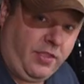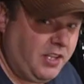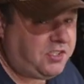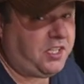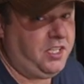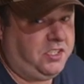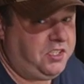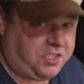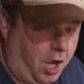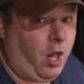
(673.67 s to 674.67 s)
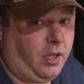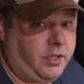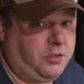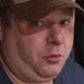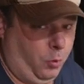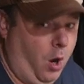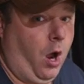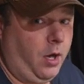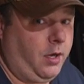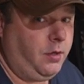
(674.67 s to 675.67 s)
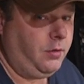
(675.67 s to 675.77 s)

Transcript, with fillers: this is solid as a rock.